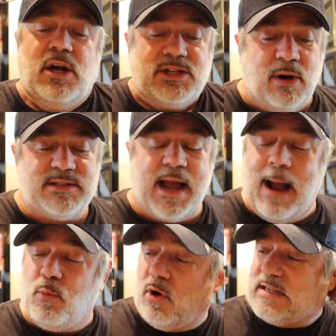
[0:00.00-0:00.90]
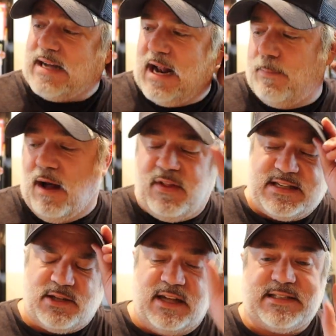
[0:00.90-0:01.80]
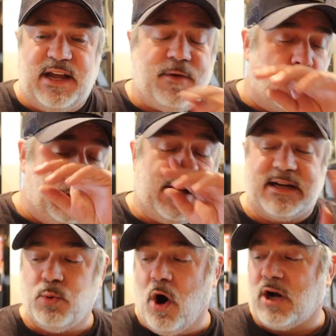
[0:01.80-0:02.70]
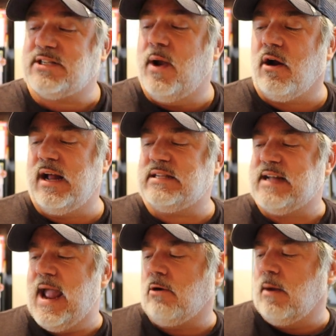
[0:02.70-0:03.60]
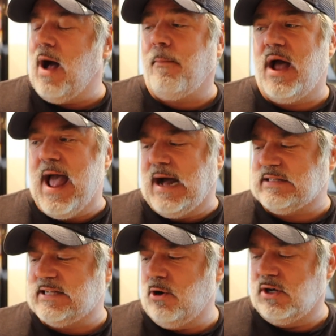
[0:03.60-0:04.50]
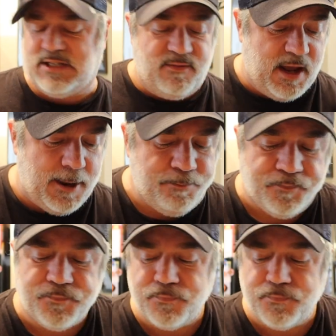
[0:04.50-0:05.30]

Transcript: So I was like, I'm real excited about this, so let's see if it really does work. So here it is, Angry Mama, as seen on TV.